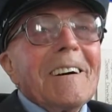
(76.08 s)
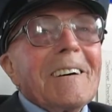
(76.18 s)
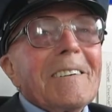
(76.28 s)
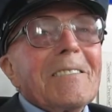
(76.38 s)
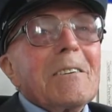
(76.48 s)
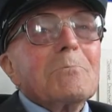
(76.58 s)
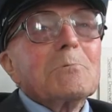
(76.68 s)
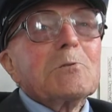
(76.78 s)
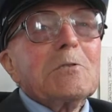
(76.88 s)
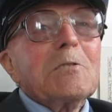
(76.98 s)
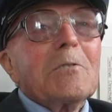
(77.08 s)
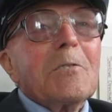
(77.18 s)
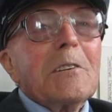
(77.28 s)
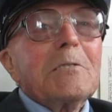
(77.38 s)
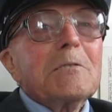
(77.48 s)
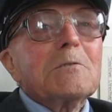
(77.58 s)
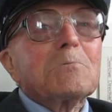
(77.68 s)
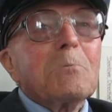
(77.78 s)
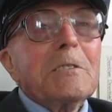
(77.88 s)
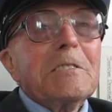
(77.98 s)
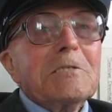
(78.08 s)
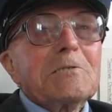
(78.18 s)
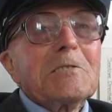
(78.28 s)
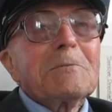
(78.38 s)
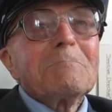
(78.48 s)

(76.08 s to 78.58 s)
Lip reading: and that was in the 1920s.